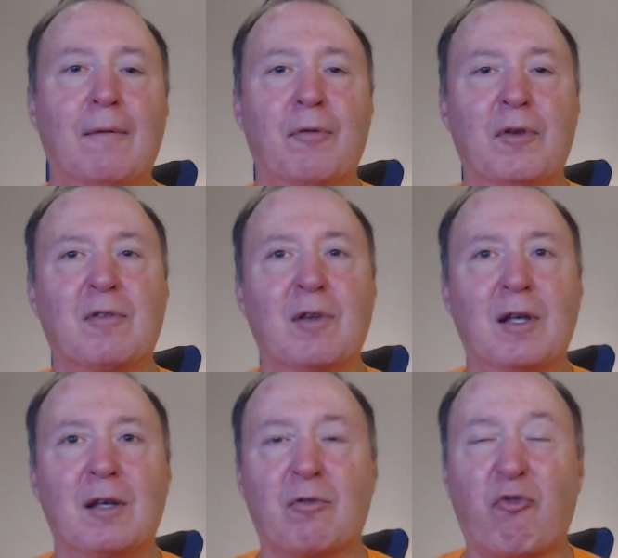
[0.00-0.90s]
this
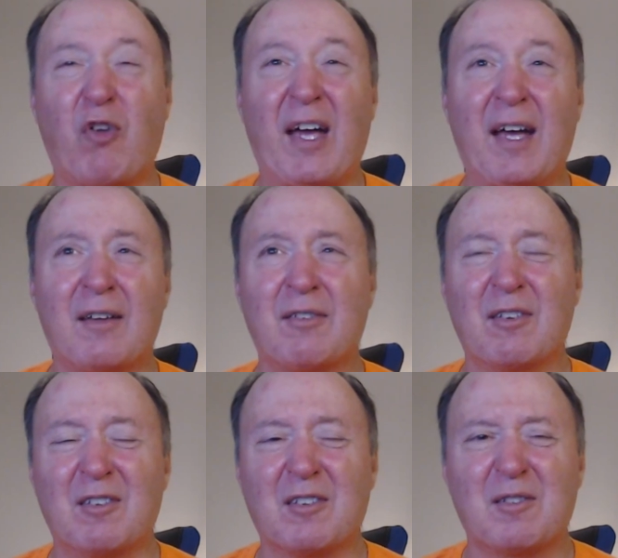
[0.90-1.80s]
thing is fast.
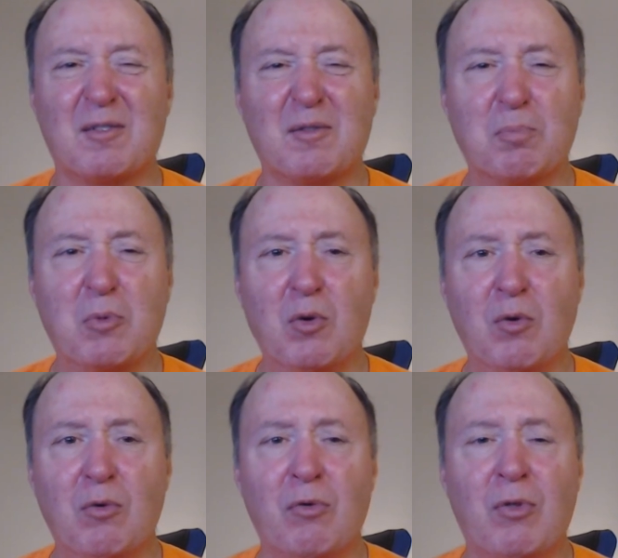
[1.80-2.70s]
It's
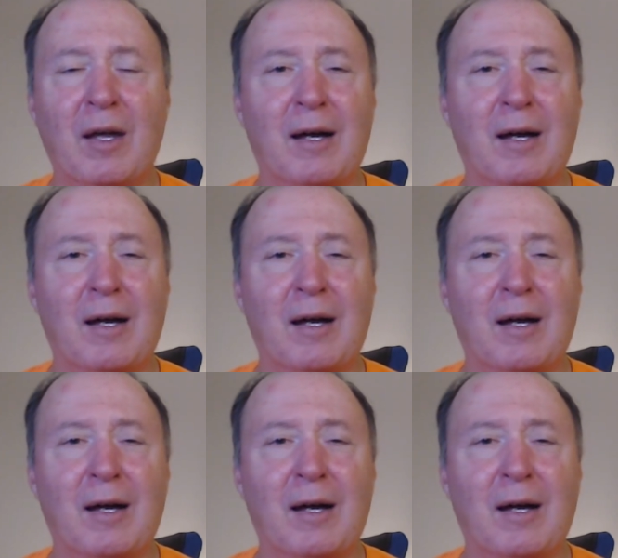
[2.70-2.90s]
smooth.